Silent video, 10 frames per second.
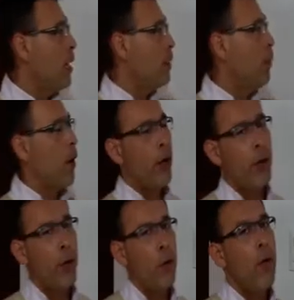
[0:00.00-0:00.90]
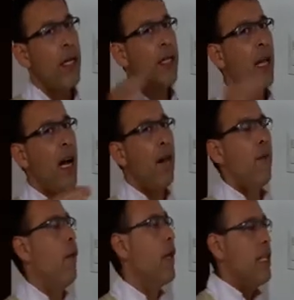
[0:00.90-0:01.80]
It's part 2.
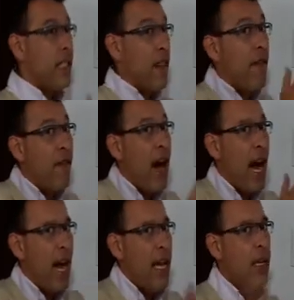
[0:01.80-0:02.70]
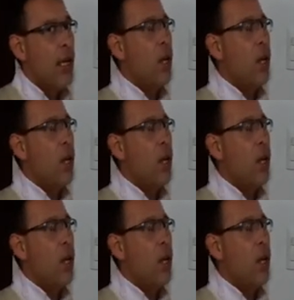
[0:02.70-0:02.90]
Scaffold is divide